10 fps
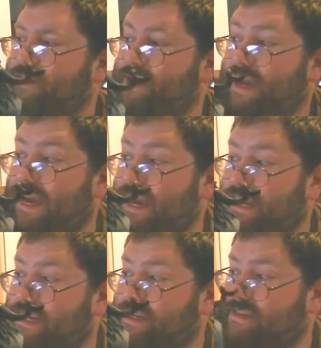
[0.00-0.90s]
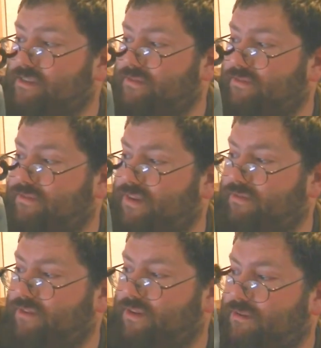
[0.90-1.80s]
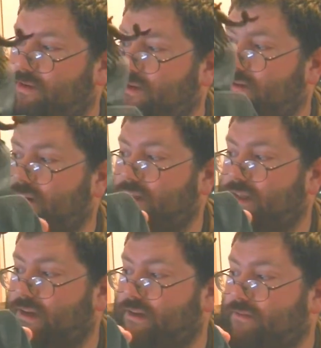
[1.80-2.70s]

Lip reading: and it doesn't fit very well on now.